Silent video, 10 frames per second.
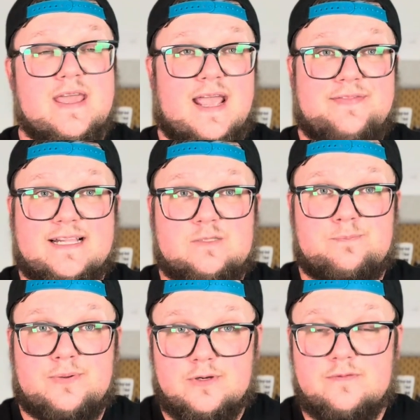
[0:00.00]
And that's
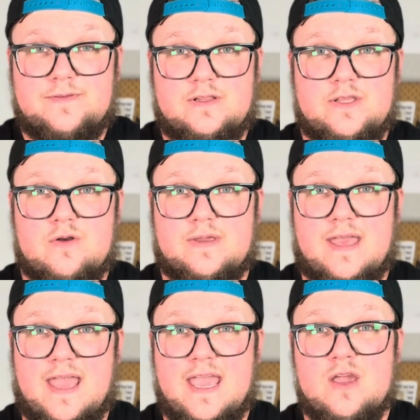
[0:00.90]
perfectly
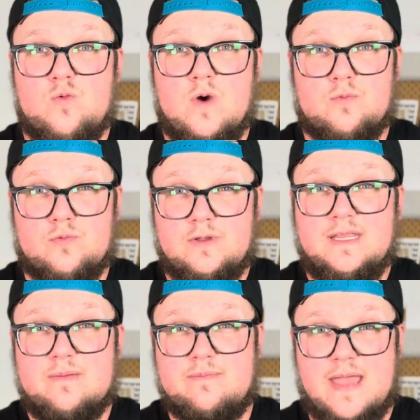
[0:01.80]
okay. What
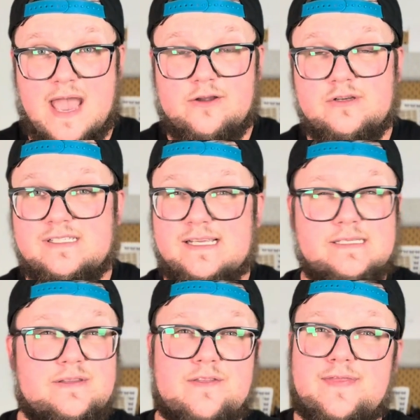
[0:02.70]
really matters
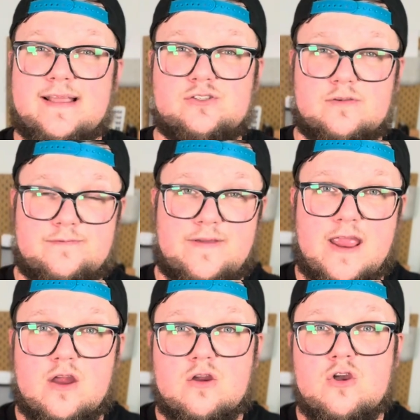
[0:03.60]
isn't that things are
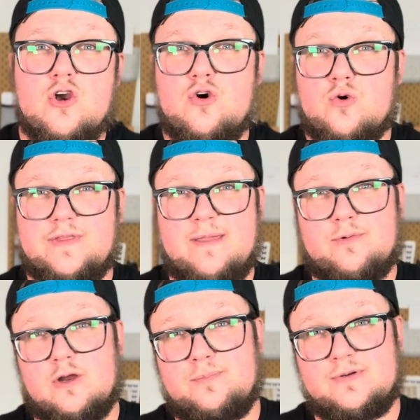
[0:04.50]
fair or they
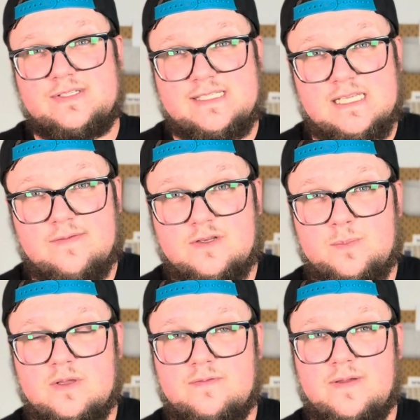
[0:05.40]
are perceived to
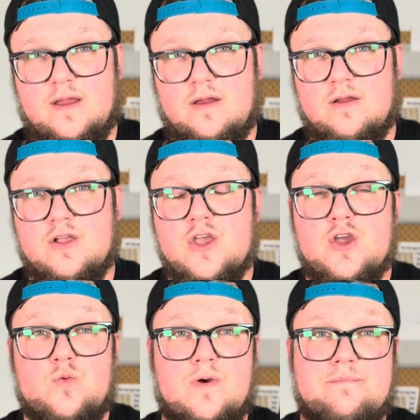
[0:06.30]
be fair.
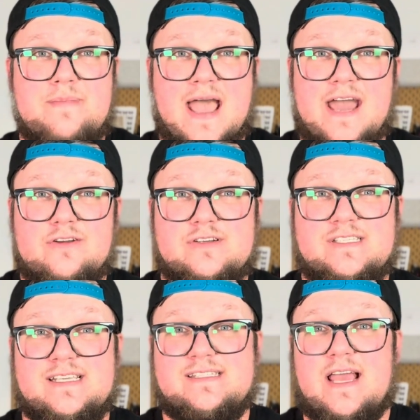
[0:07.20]
What matters
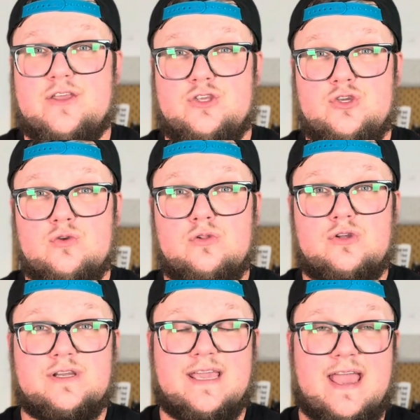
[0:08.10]
is that you
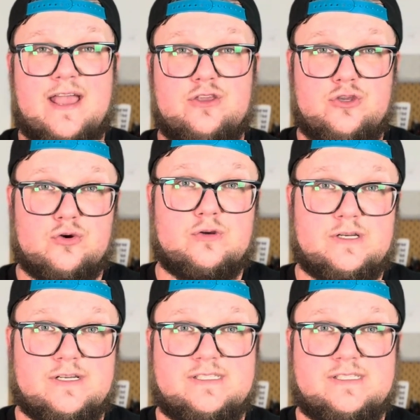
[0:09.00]
look at your